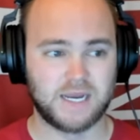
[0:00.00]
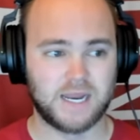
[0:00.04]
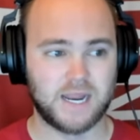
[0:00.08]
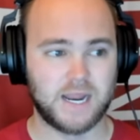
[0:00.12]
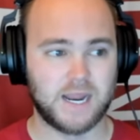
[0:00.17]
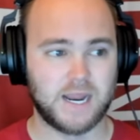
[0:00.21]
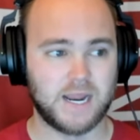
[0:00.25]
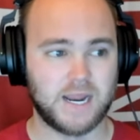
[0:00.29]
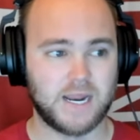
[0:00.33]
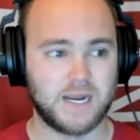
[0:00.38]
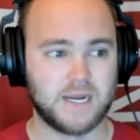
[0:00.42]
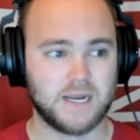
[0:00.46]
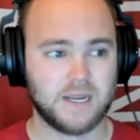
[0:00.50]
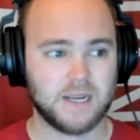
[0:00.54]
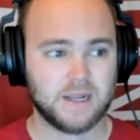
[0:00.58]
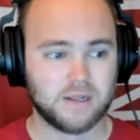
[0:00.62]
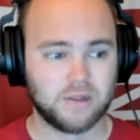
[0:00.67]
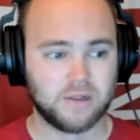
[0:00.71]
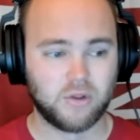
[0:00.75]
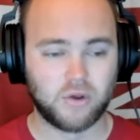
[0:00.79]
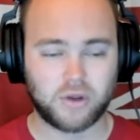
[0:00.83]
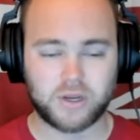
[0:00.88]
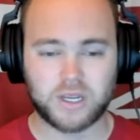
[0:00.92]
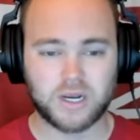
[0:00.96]
And
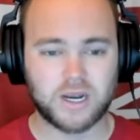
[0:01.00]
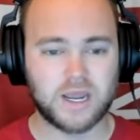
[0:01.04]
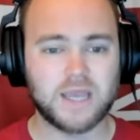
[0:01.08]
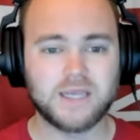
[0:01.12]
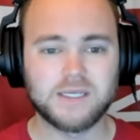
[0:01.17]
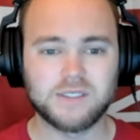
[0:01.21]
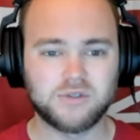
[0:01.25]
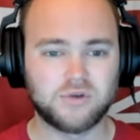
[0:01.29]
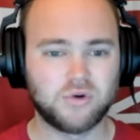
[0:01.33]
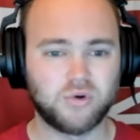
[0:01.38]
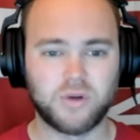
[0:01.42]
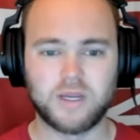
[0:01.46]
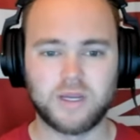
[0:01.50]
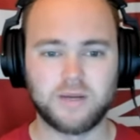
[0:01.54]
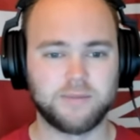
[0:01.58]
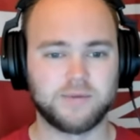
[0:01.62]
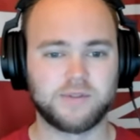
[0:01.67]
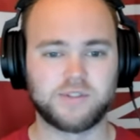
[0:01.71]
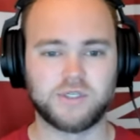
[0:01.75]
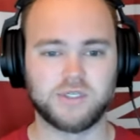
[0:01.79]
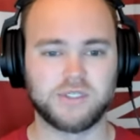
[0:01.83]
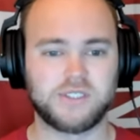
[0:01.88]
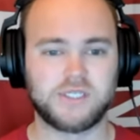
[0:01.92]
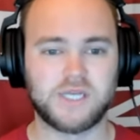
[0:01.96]
look, in high school, he
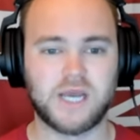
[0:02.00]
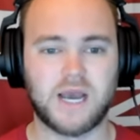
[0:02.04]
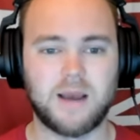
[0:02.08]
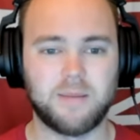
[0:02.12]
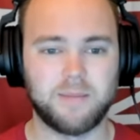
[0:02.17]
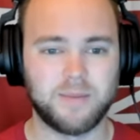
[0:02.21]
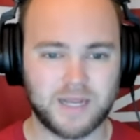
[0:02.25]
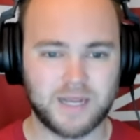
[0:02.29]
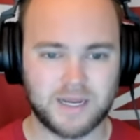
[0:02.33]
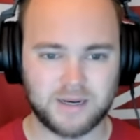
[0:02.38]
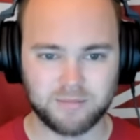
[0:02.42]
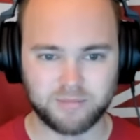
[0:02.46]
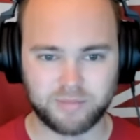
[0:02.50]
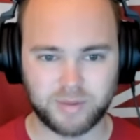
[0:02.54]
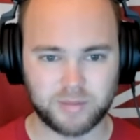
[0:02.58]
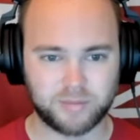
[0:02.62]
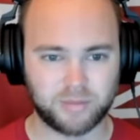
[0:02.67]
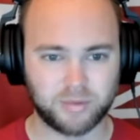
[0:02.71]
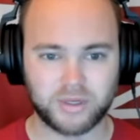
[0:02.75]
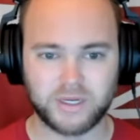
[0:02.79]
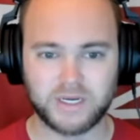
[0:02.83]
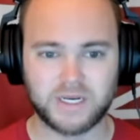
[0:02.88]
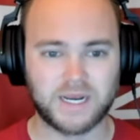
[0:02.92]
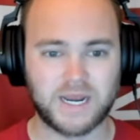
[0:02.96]
was just dominating
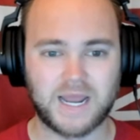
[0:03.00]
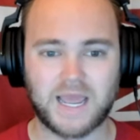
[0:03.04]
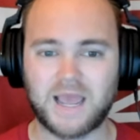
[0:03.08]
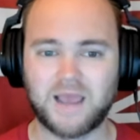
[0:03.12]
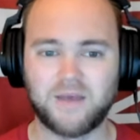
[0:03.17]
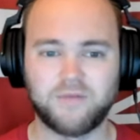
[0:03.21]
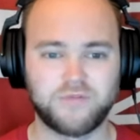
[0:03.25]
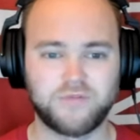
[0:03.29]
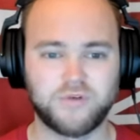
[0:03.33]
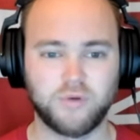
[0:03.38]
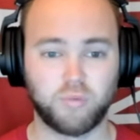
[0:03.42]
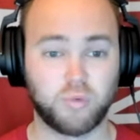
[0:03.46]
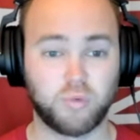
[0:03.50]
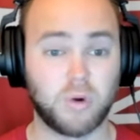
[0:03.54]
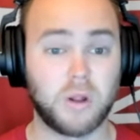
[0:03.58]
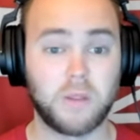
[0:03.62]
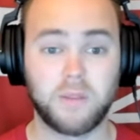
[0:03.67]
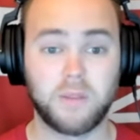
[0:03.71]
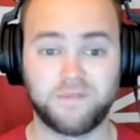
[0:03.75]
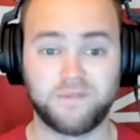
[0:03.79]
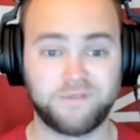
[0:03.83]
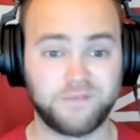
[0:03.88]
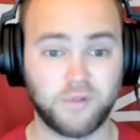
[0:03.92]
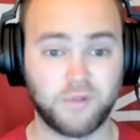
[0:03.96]
people. He didn't have to
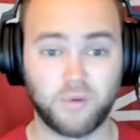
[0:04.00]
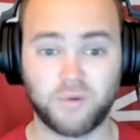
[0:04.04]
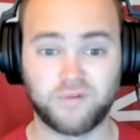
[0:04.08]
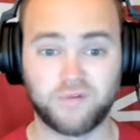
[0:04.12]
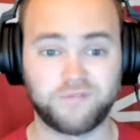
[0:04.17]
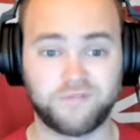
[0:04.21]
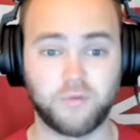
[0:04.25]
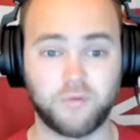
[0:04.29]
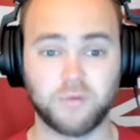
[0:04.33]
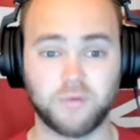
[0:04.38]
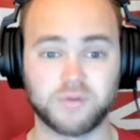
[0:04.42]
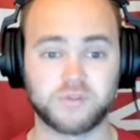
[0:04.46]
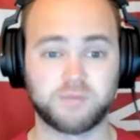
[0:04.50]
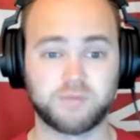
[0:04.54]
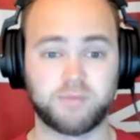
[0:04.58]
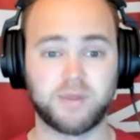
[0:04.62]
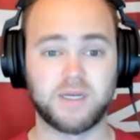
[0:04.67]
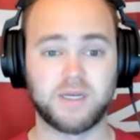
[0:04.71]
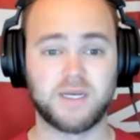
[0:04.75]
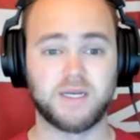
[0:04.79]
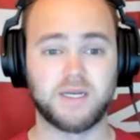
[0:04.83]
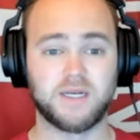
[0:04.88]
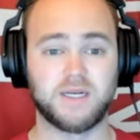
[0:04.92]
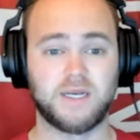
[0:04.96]
run the floor full
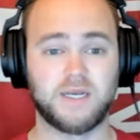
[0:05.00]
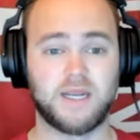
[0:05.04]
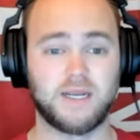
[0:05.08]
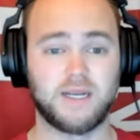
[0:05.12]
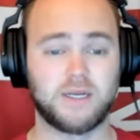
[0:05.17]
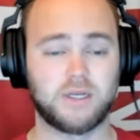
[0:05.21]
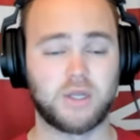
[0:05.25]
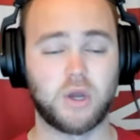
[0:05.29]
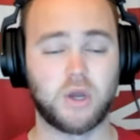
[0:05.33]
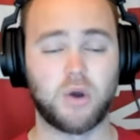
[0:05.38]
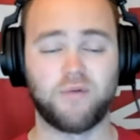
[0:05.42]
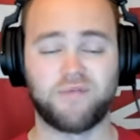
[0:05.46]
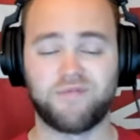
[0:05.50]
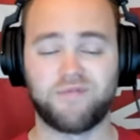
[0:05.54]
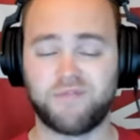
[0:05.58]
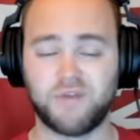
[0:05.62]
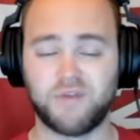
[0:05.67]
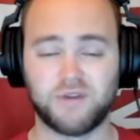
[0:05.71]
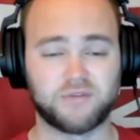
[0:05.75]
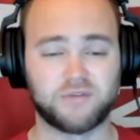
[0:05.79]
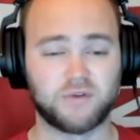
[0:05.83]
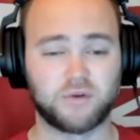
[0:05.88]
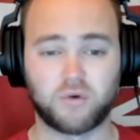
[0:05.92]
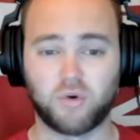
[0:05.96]
speed and go
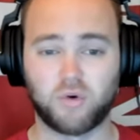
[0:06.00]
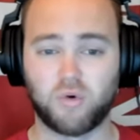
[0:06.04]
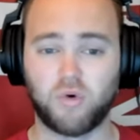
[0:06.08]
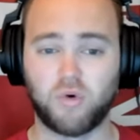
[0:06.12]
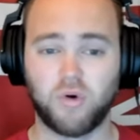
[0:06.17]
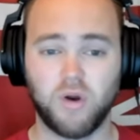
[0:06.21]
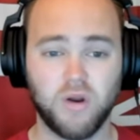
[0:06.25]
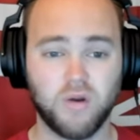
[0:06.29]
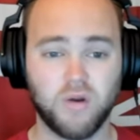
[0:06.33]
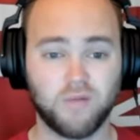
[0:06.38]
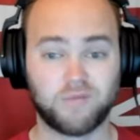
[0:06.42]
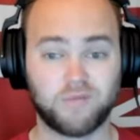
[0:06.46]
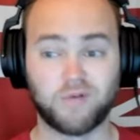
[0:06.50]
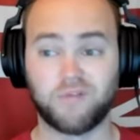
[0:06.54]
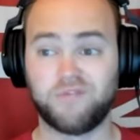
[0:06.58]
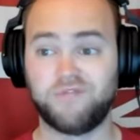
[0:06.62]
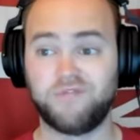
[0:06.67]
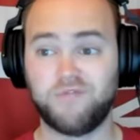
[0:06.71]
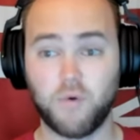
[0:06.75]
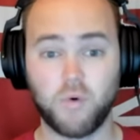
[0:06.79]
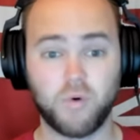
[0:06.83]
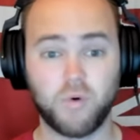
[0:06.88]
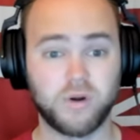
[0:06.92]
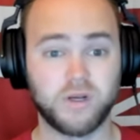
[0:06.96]
physical for
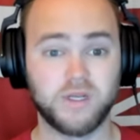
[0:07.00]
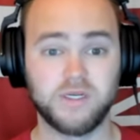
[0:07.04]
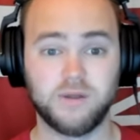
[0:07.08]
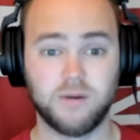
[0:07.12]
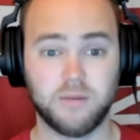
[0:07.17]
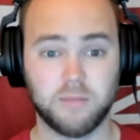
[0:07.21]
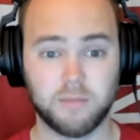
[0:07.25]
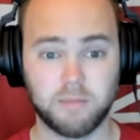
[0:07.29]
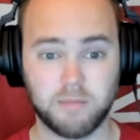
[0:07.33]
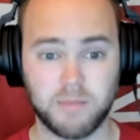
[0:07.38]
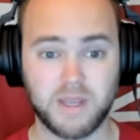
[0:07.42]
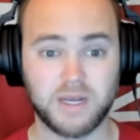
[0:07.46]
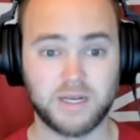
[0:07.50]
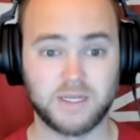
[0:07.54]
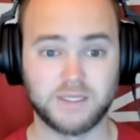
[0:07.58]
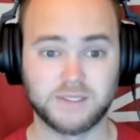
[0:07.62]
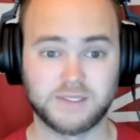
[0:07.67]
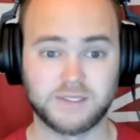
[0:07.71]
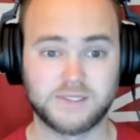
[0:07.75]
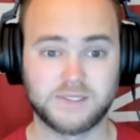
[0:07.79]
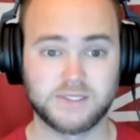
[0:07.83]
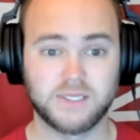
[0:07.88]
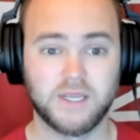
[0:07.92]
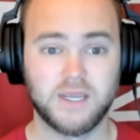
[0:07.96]
40
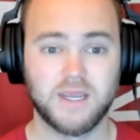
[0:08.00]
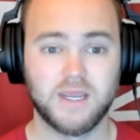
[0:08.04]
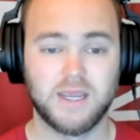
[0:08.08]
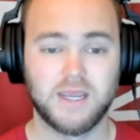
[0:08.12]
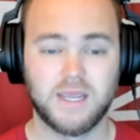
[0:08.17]
minutes.